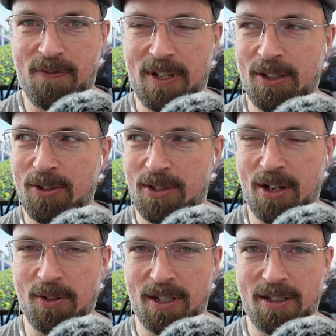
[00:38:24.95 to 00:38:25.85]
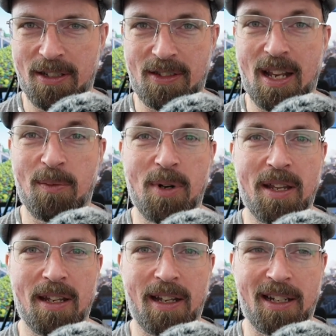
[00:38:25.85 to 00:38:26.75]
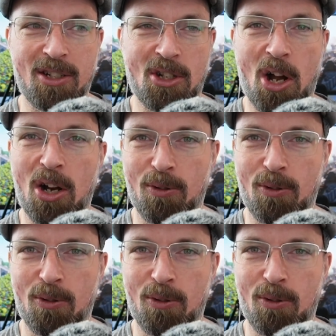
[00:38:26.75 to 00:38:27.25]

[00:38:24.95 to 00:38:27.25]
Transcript: feelers out in the same way that like a dog